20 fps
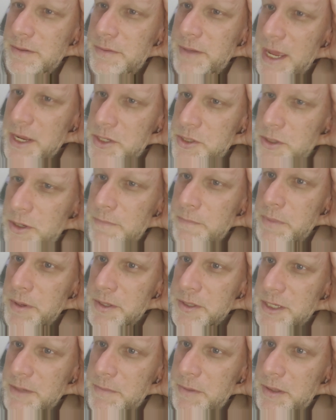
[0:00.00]
That should have
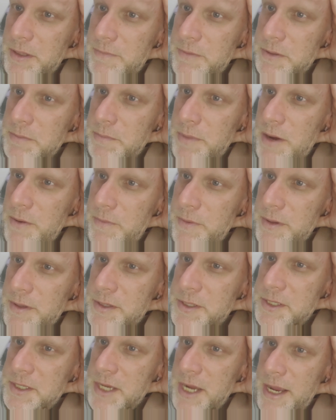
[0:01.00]
been something that was met with
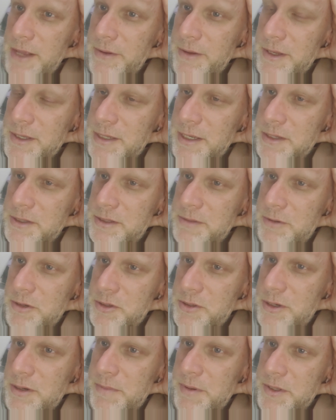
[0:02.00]
silence. That should
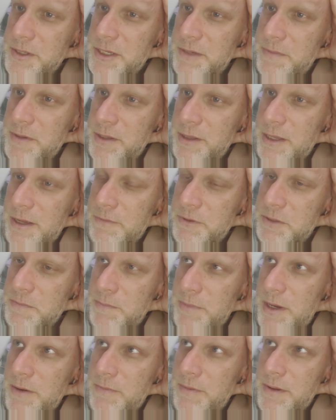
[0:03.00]
have been something that was
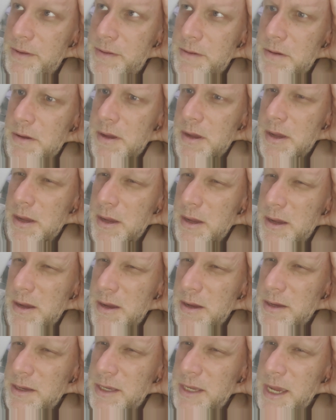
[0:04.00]
met with
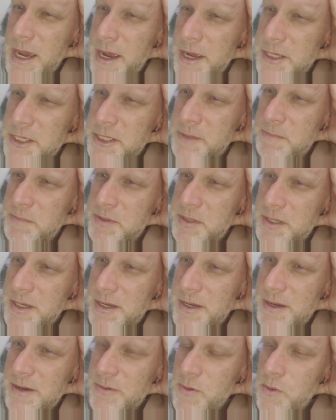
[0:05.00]

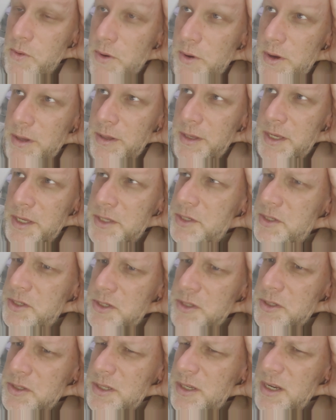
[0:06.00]
gasps, or at least
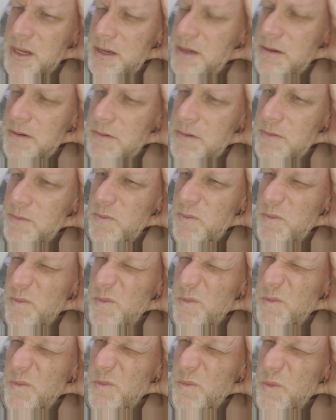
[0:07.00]
just like,
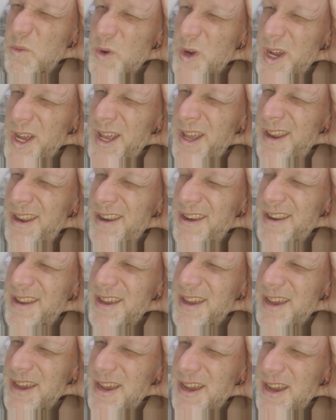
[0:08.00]
what?
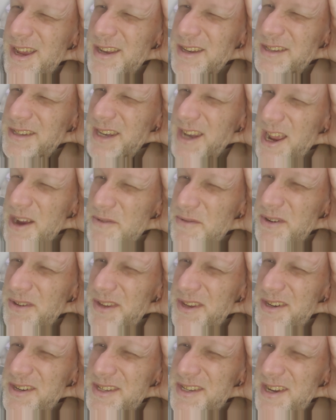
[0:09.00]
Did I
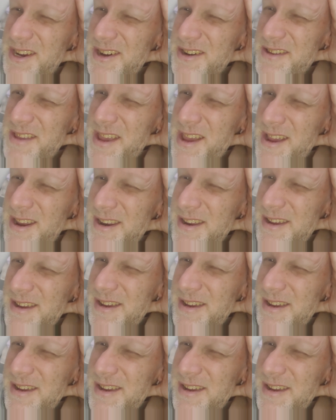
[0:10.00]
really just hear that?